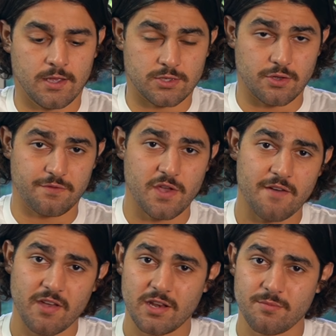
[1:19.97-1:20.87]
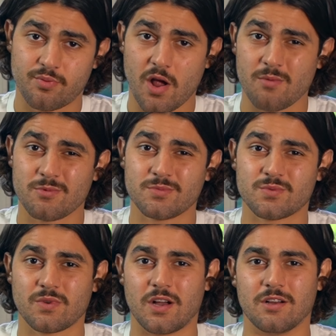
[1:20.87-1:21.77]
So if you have any
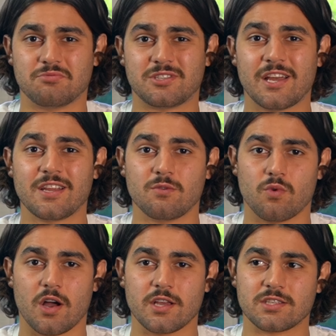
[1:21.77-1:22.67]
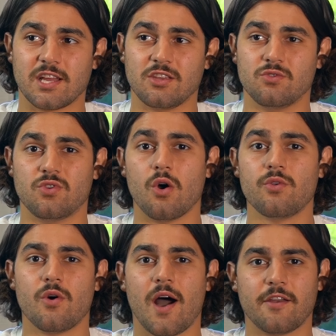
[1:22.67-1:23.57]
problems setting wise that you
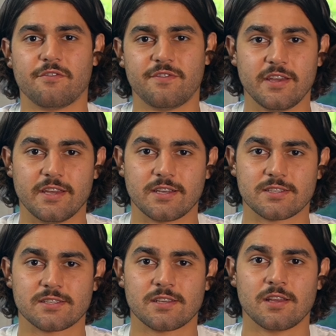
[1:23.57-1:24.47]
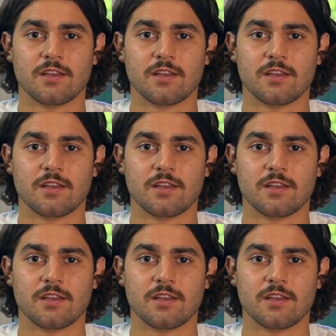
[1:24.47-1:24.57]
don't know how to fix,